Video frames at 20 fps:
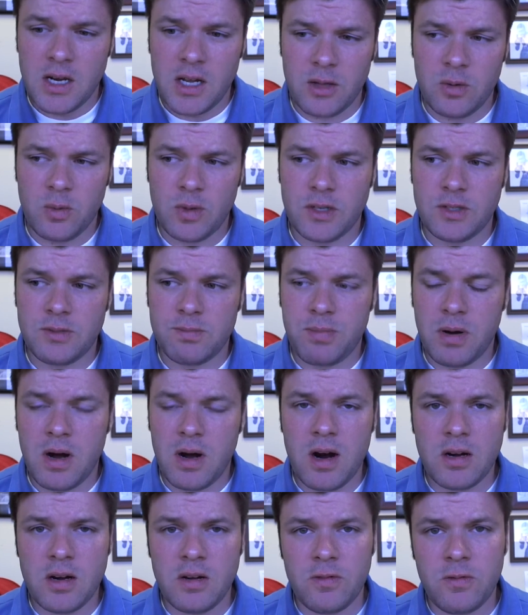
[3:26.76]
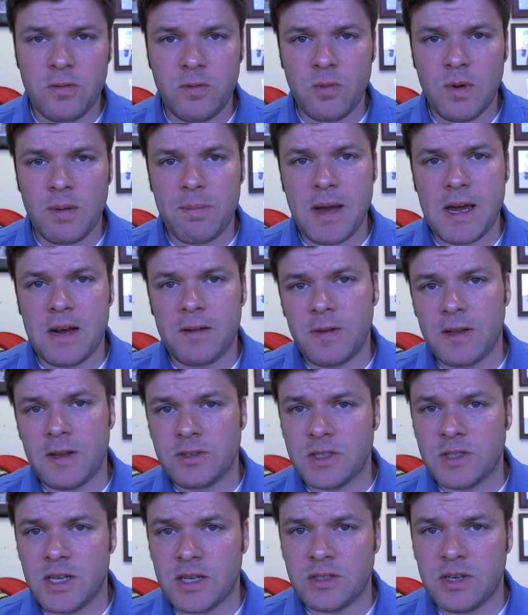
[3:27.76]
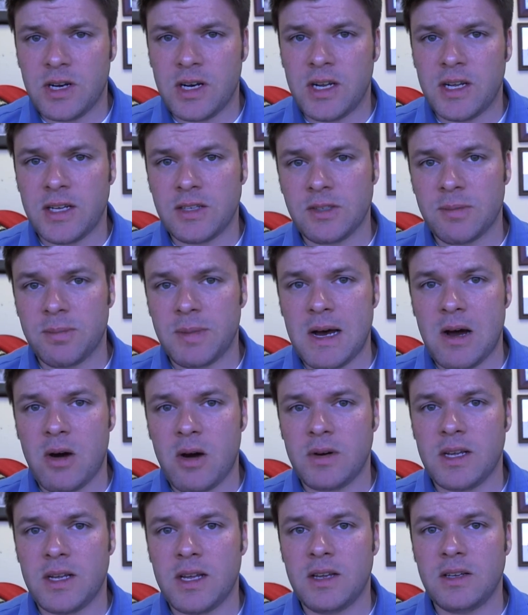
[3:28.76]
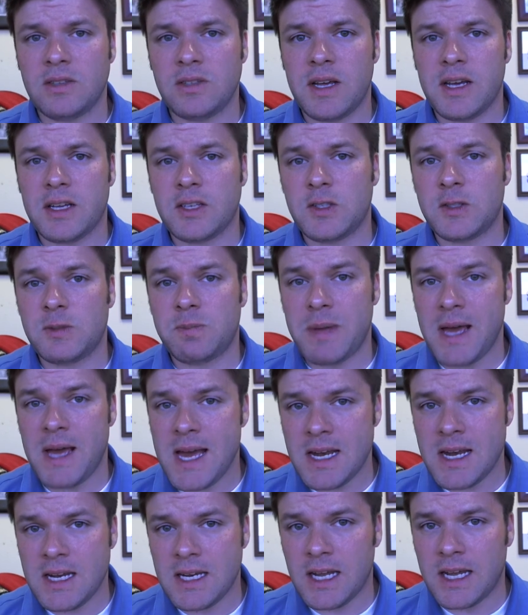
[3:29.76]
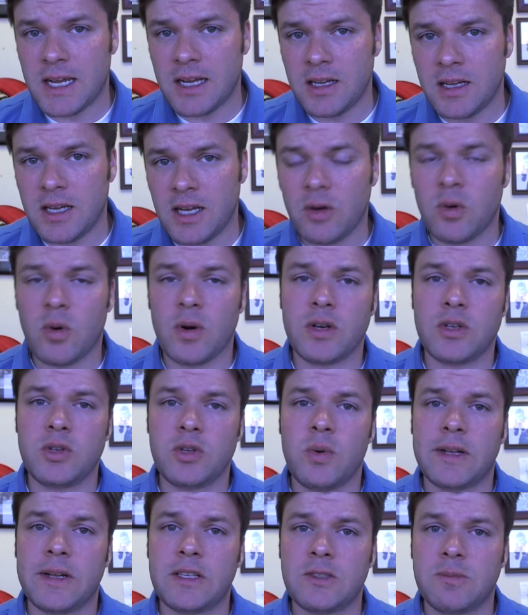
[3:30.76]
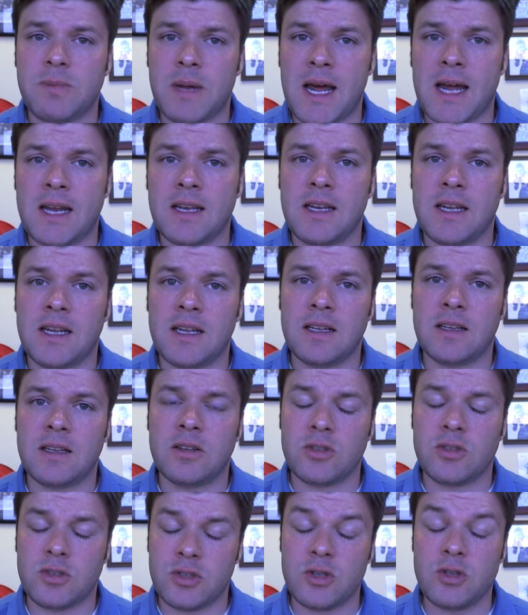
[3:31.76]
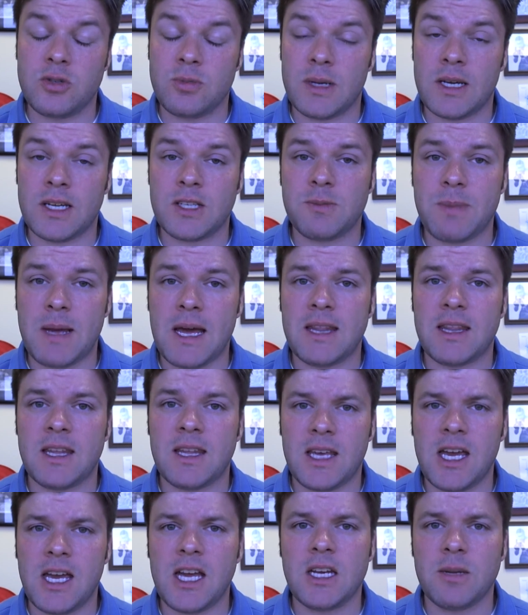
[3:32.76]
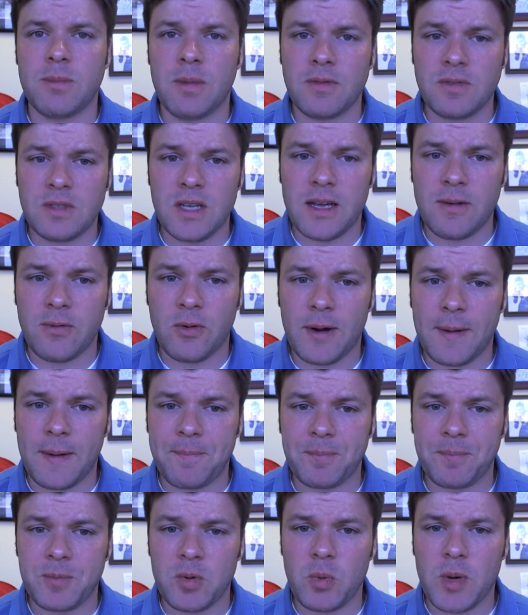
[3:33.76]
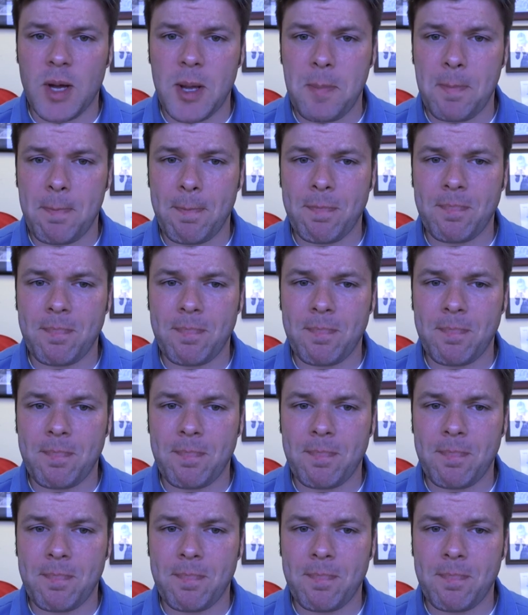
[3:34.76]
In other words, part of what Manifest Destiny is about is expanding in order to expand the kingdom of slavery. Okay?